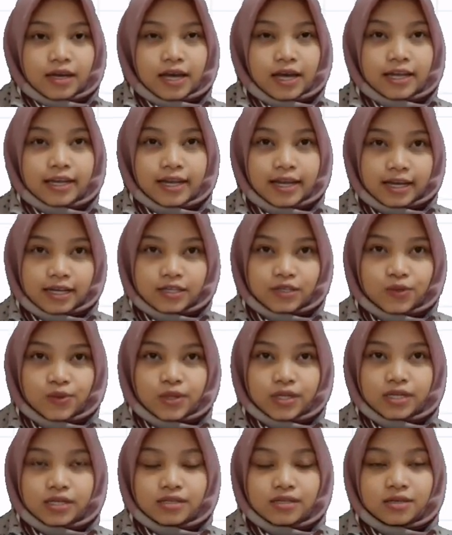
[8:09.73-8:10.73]
And next,
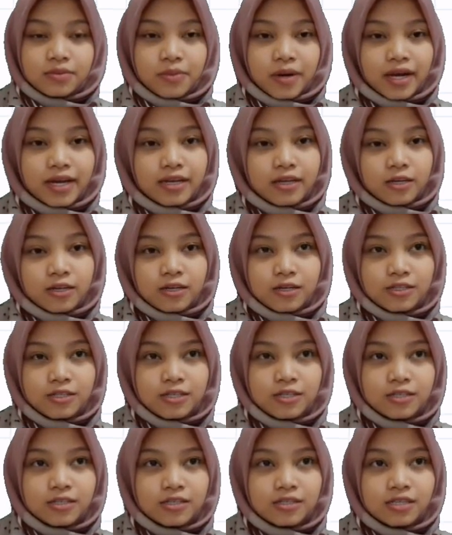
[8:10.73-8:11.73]
we determine the
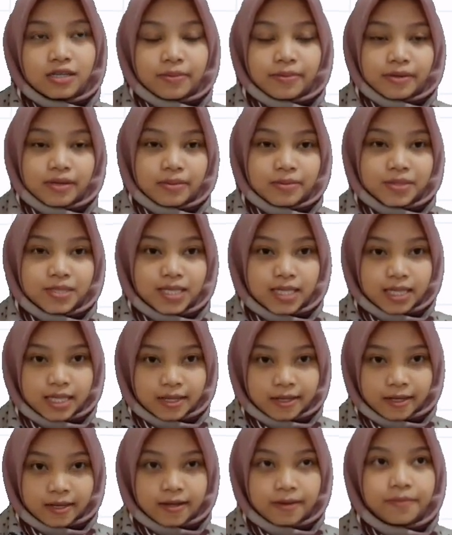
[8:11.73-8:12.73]
additional debt
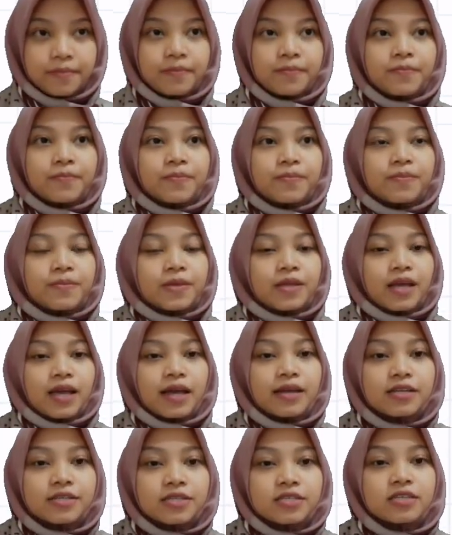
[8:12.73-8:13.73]
capacity.
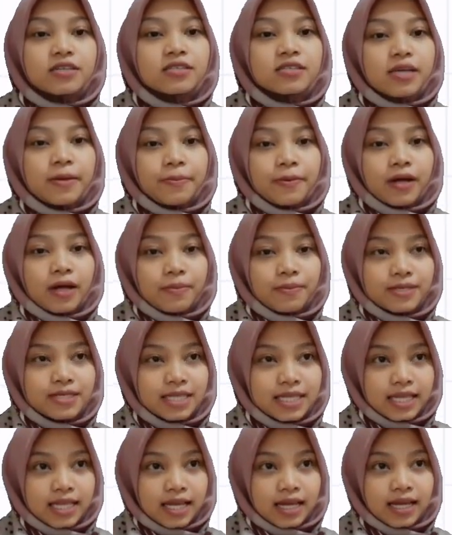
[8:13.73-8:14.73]
Additional debt
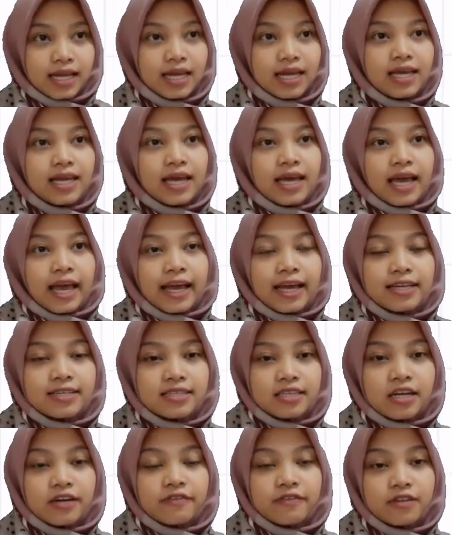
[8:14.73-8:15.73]
capacity
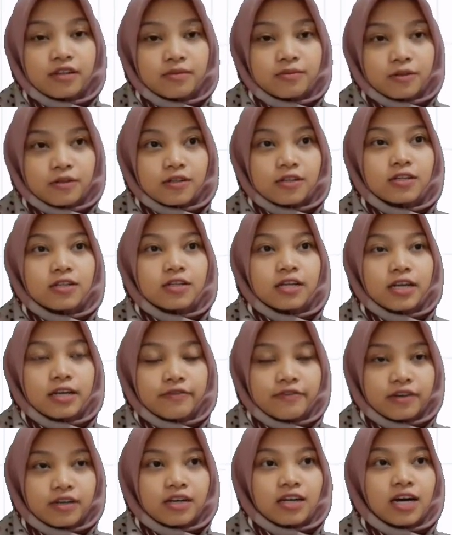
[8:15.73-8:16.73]
is available
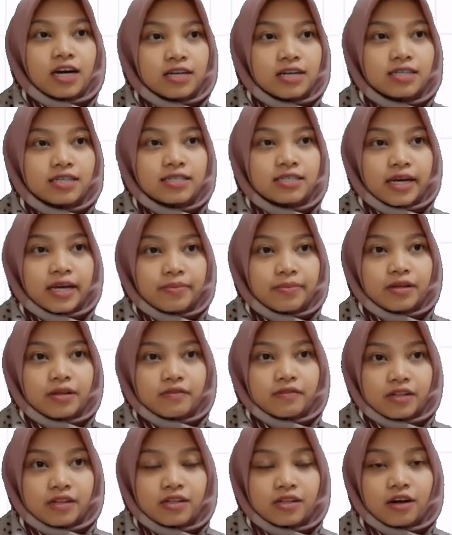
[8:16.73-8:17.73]
if the current debt
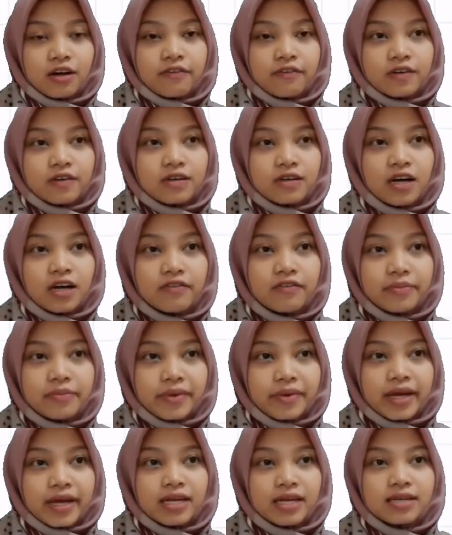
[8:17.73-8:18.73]
level of a
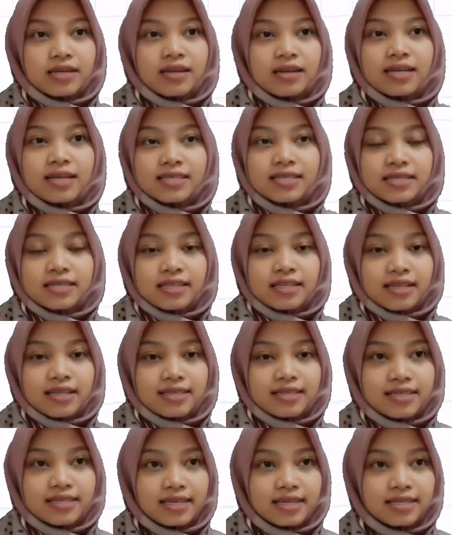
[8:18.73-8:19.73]
government doesn't
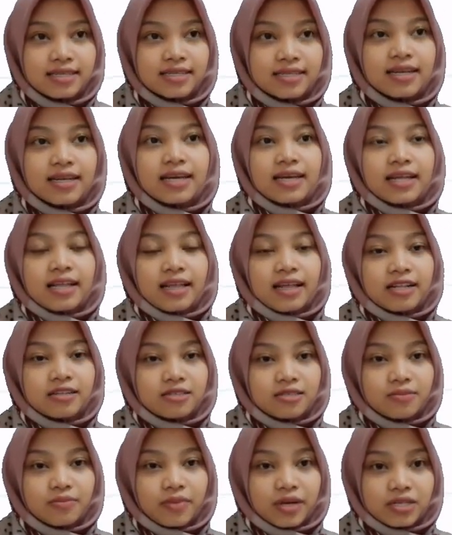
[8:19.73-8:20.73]
exceed
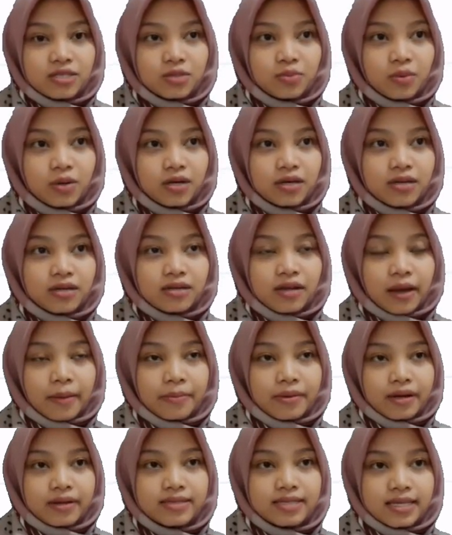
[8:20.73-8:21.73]
its benchmark debt
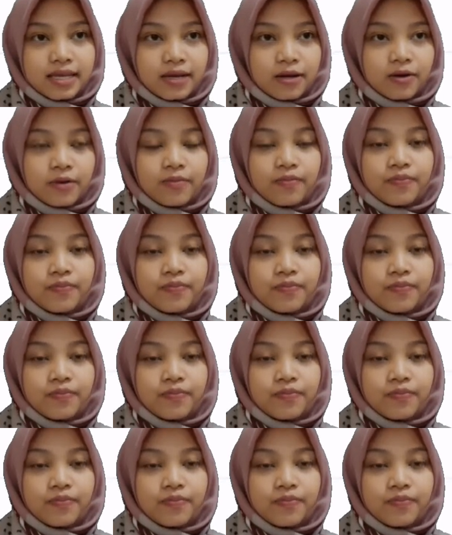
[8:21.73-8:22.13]
ratio.